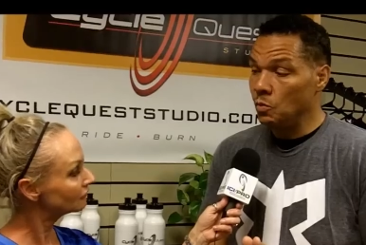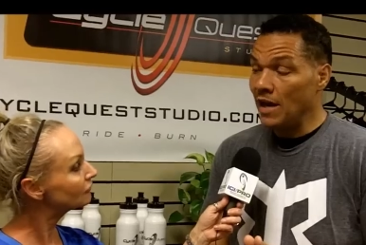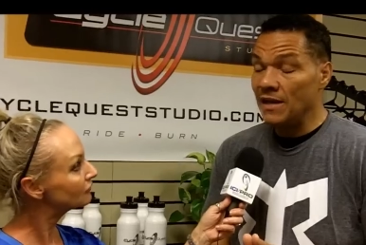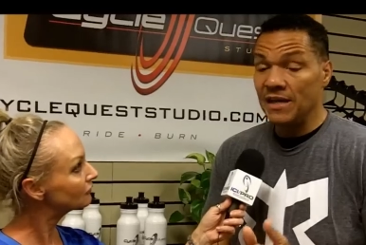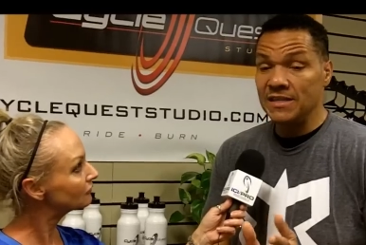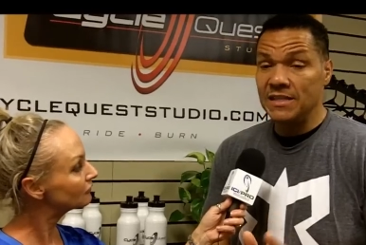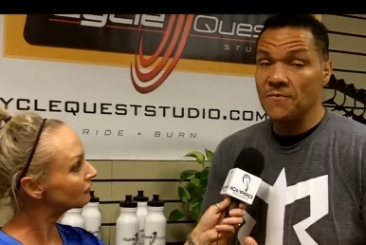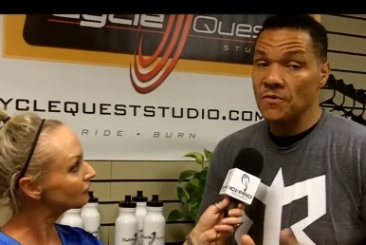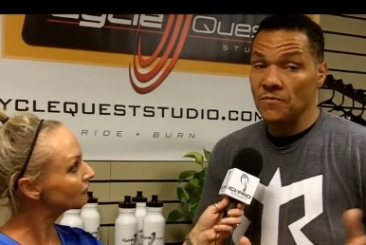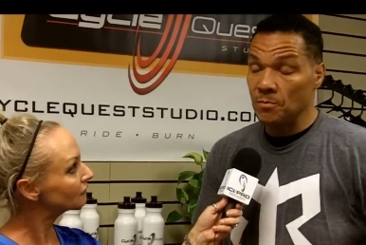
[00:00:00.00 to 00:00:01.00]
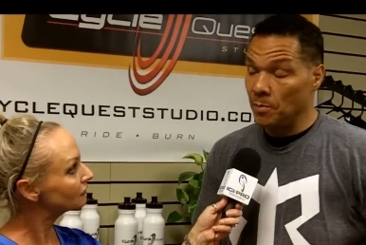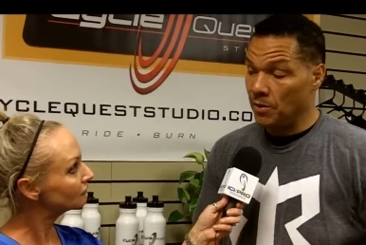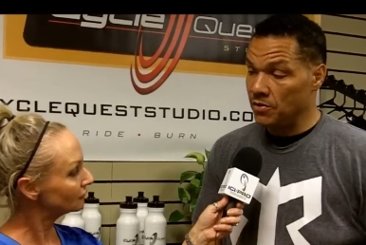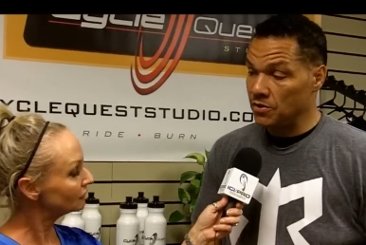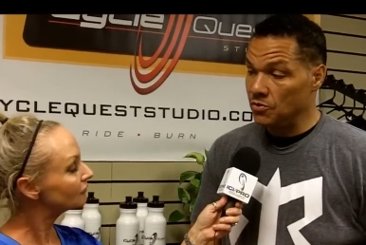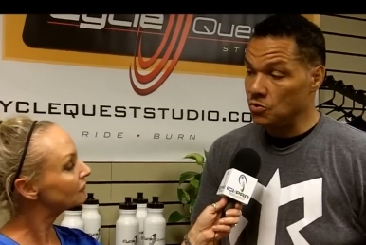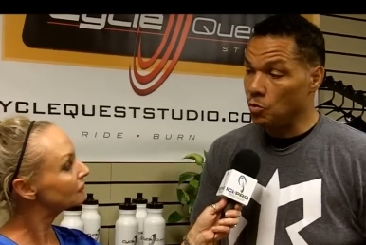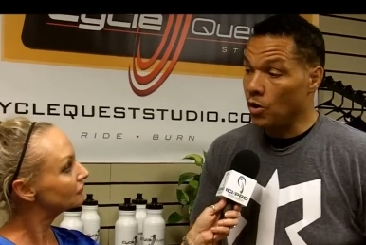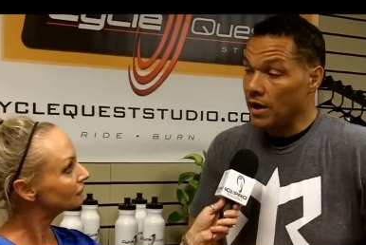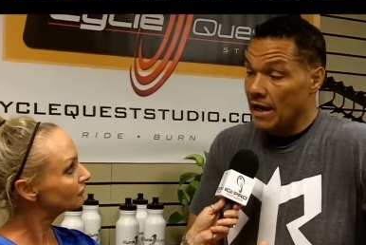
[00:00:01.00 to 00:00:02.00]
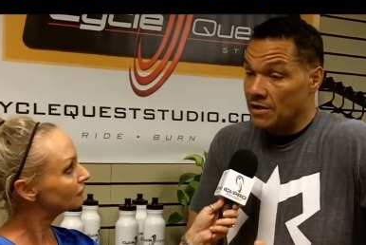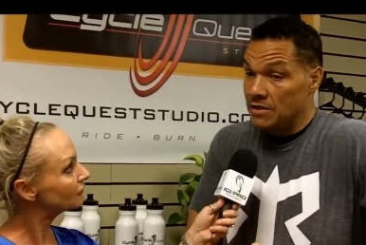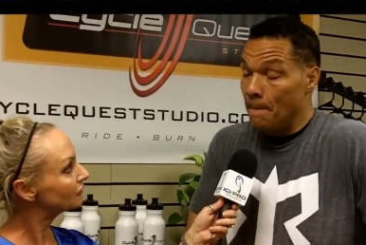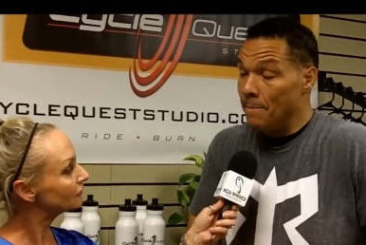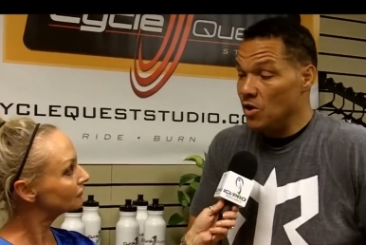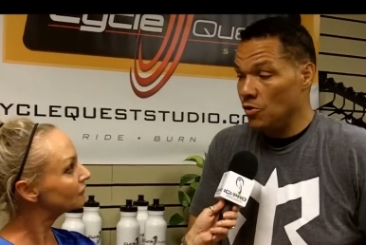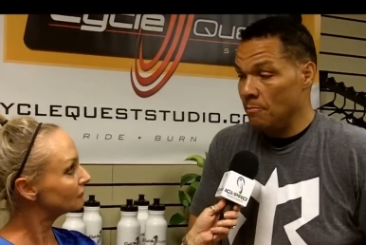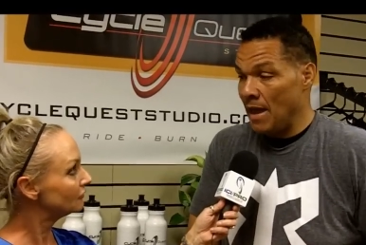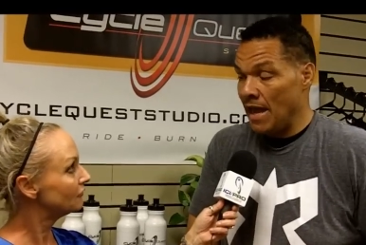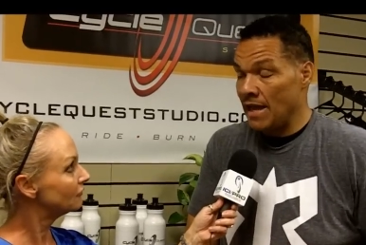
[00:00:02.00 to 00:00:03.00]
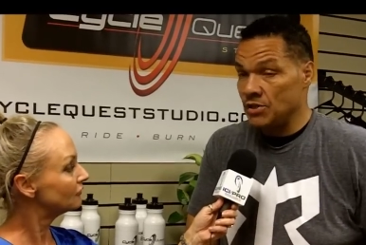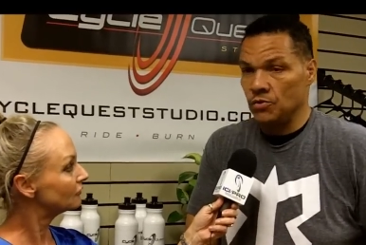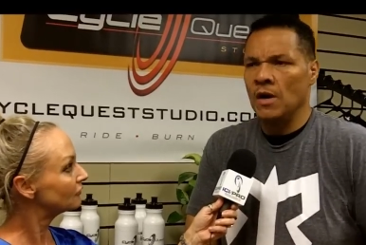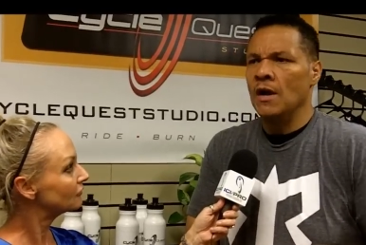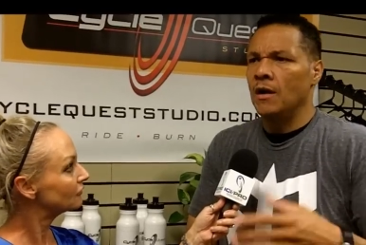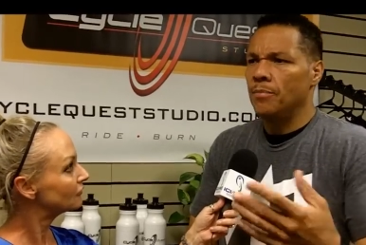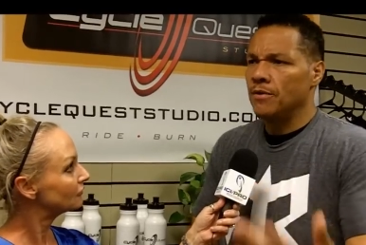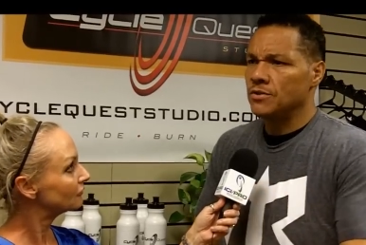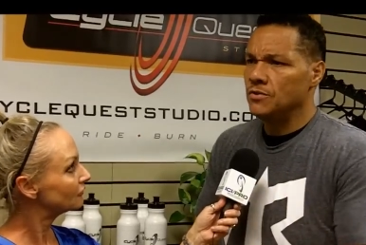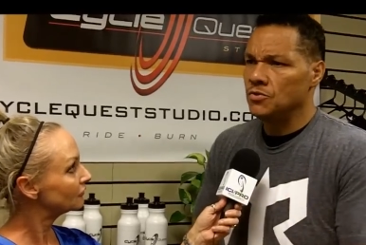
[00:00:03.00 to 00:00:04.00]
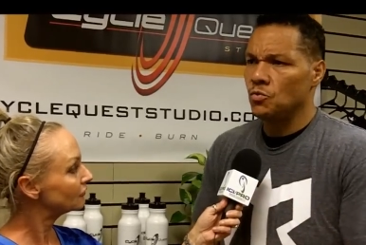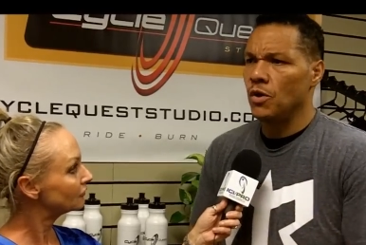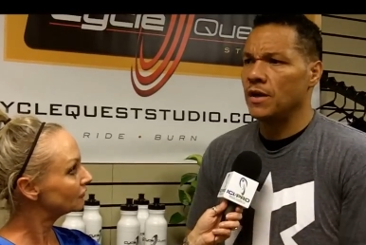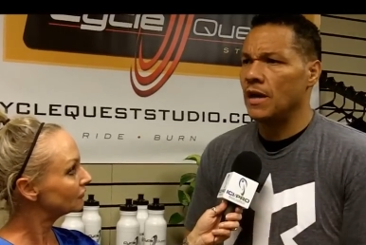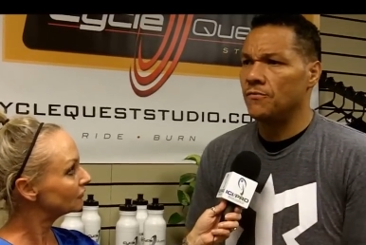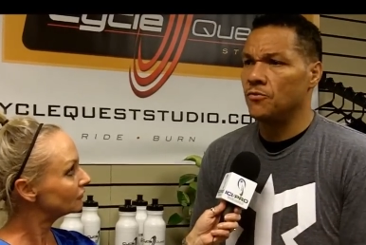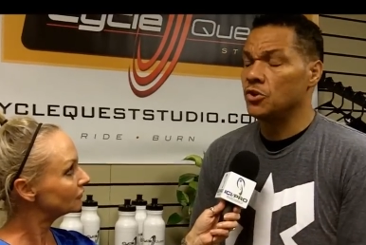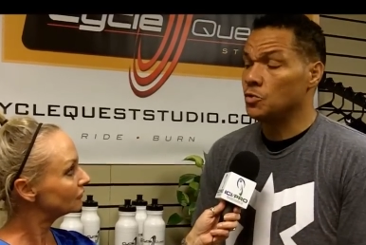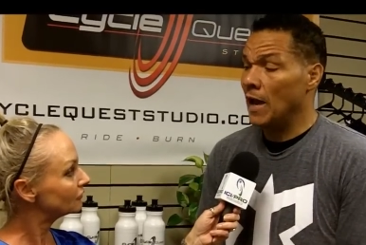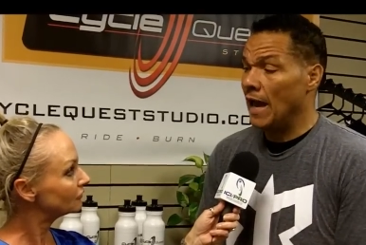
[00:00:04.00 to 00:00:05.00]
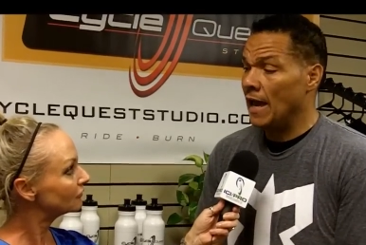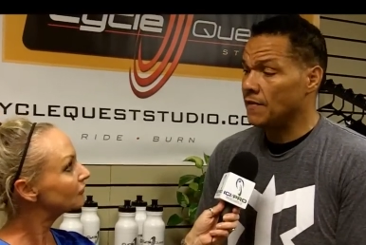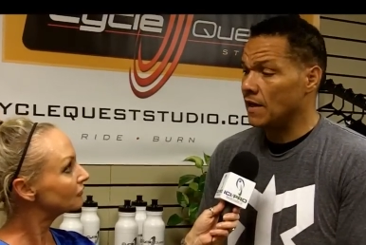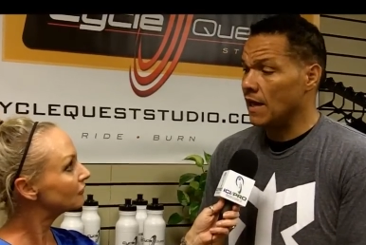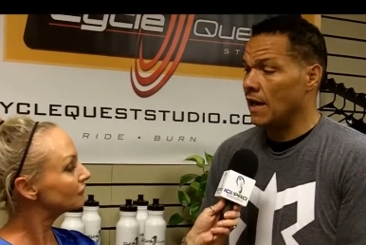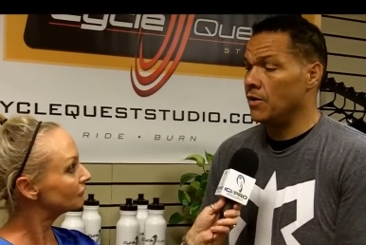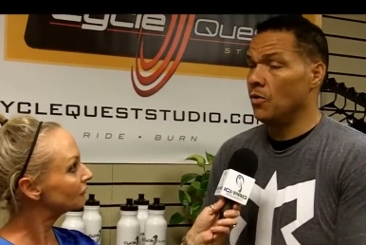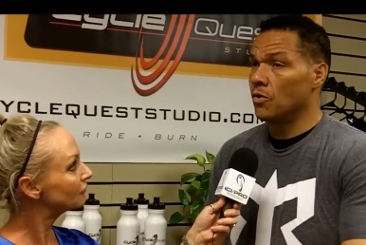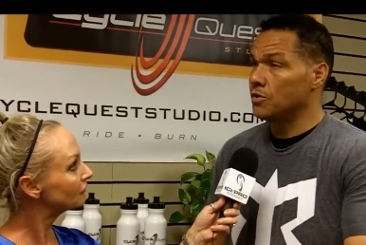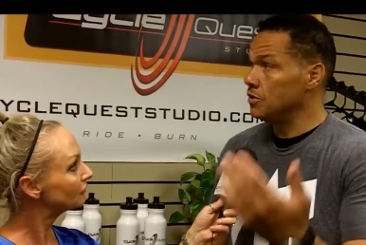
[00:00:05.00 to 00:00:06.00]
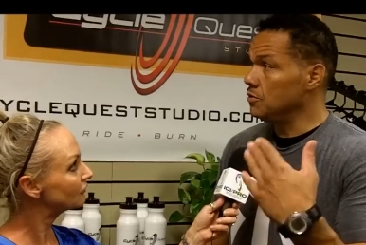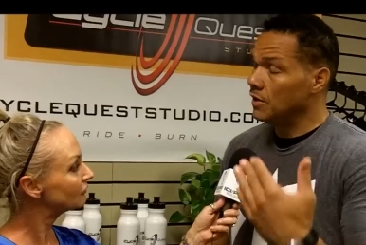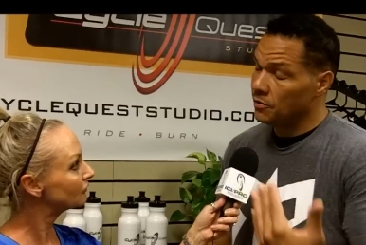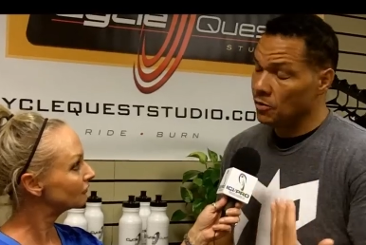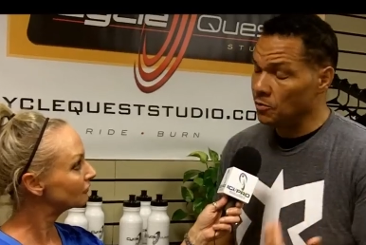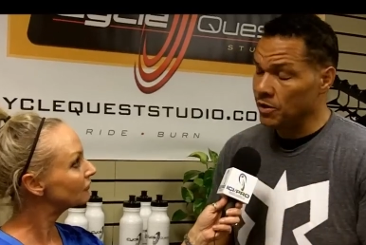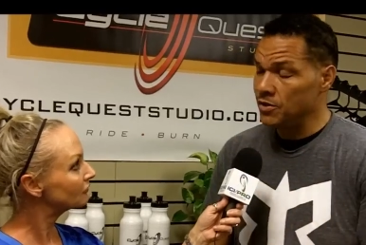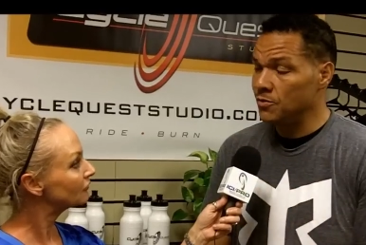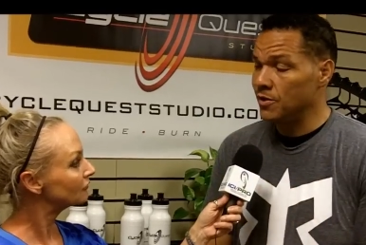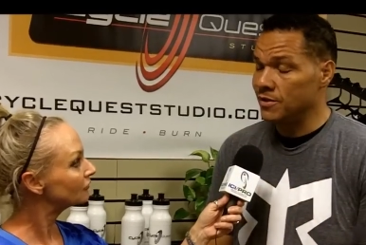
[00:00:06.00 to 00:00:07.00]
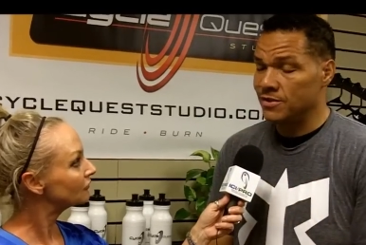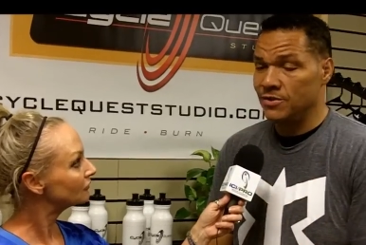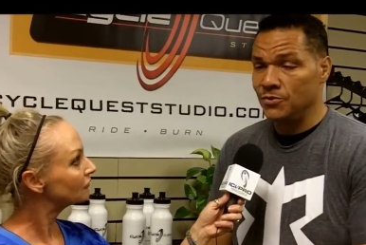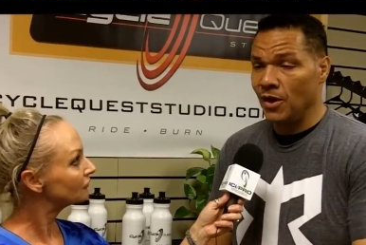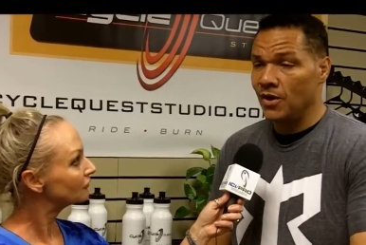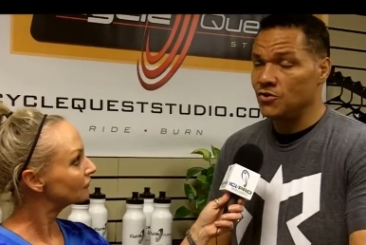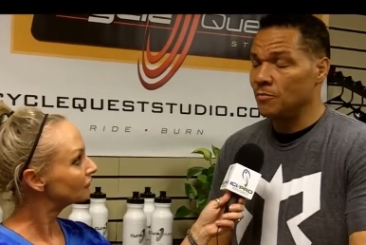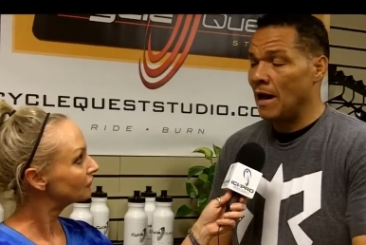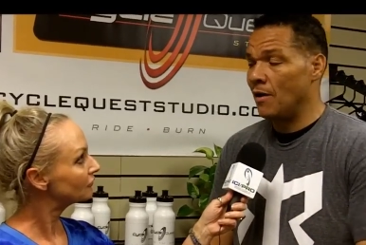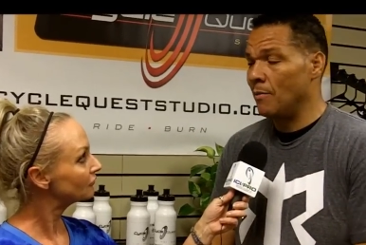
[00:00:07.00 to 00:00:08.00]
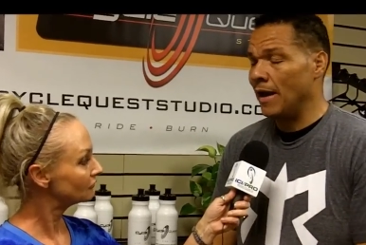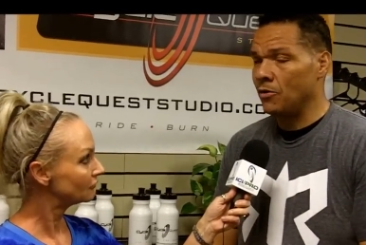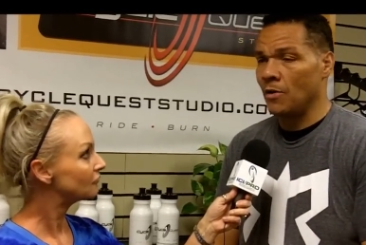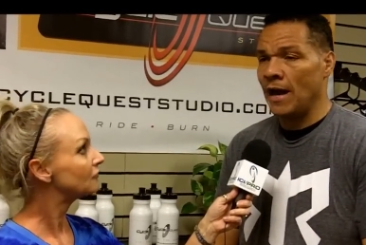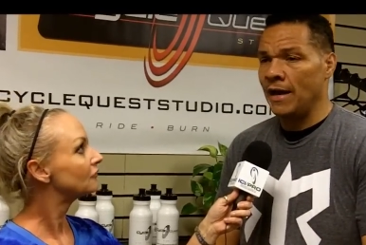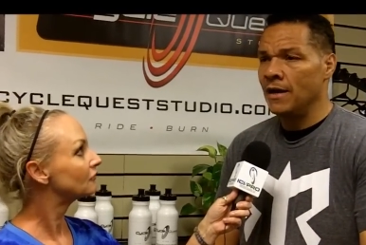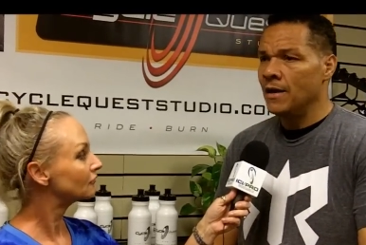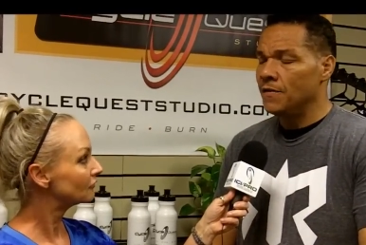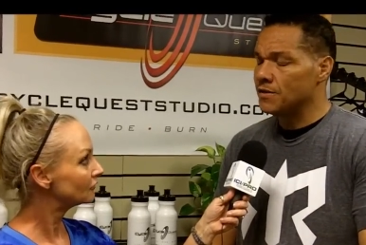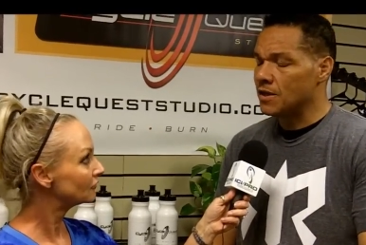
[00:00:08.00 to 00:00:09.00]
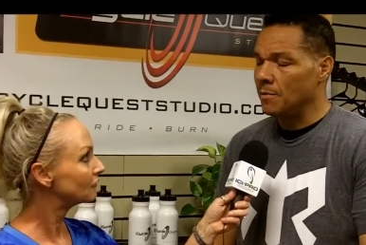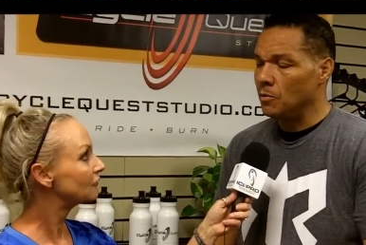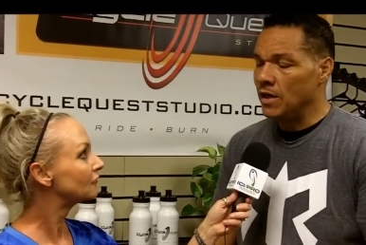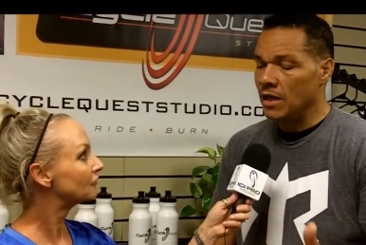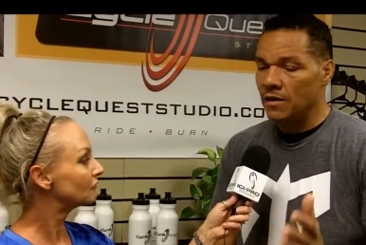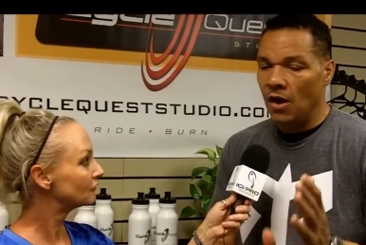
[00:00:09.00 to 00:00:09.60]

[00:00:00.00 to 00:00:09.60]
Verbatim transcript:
Speaker 1: weight is different from a person who's working out to build mass or a person who's working out for a triathlon or to do what we're doing is to do a 100 mile bike ride this coming weekend.